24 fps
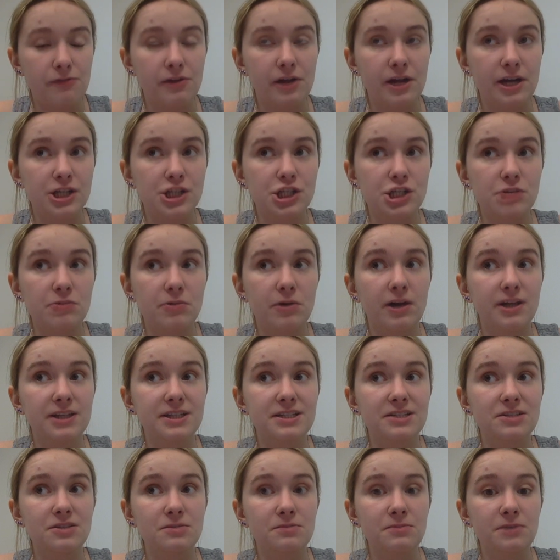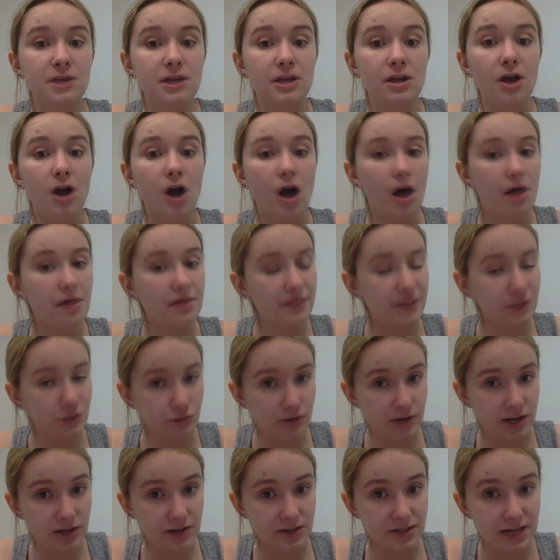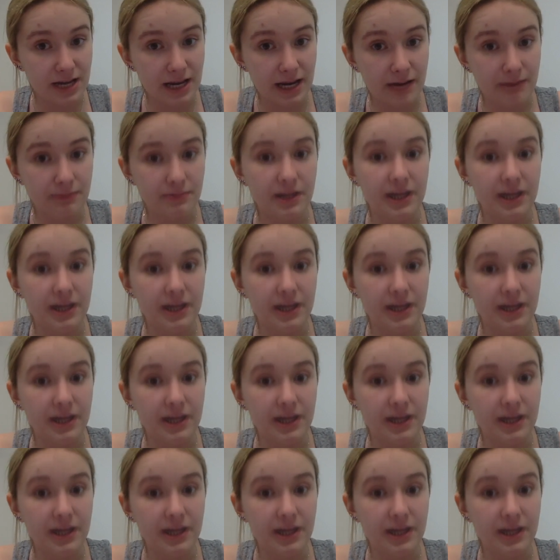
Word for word: Like she wants to be on the drill team.